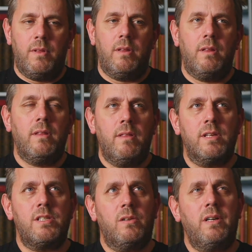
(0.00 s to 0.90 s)
The
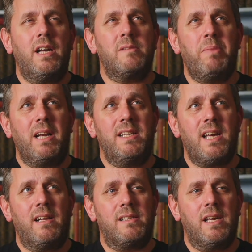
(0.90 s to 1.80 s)
story, as Billy
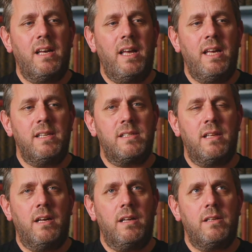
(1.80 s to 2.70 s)
tells it, is that
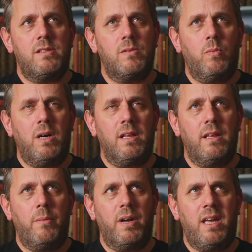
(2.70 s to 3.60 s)
while they
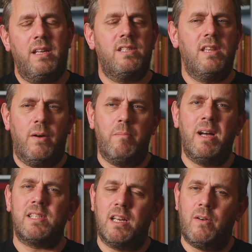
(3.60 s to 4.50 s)
were kids and they were
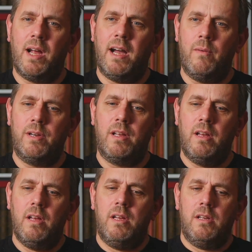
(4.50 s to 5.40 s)
messing around,
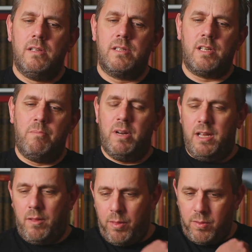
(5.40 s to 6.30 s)
somebody
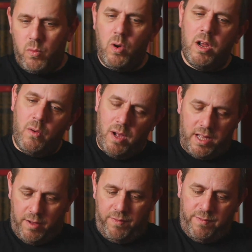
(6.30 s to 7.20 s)
threw like a
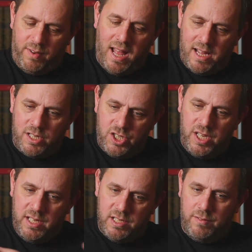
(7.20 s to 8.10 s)
flat
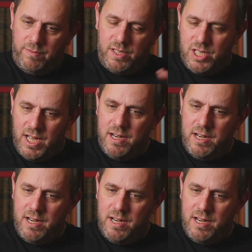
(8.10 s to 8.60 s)
sheet of tin